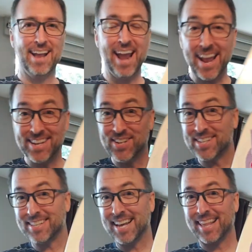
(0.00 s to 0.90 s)
And
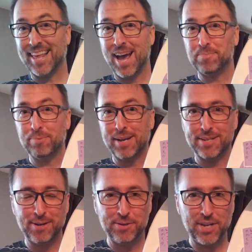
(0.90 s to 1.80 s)
just like that,
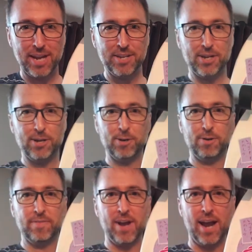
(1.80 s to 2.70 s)
presto
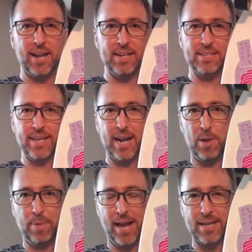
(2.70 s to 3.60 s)
changeo, we've got it set
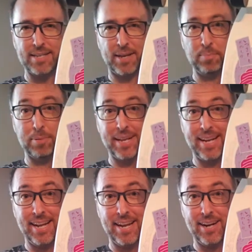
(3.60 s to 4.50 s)
up as a
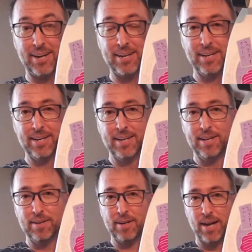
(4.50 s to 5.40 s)
complete here.
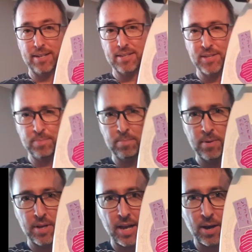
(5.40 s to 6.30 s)
Got some
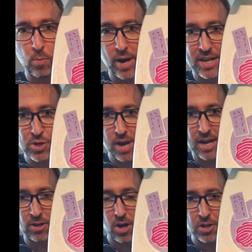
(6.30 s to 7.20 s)
white
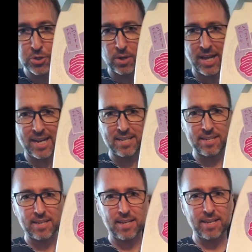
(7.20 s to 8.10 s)
tracker
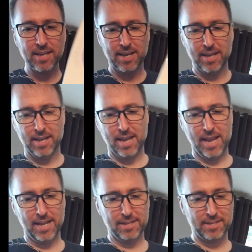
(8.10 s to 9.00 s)
ultralights
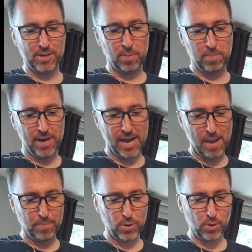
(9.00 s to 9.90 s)
and some
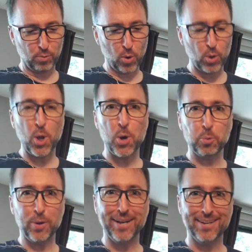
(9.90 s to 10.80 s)
hyper Rolo
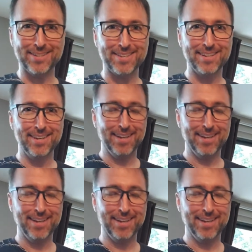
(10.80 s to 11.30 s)
wheels.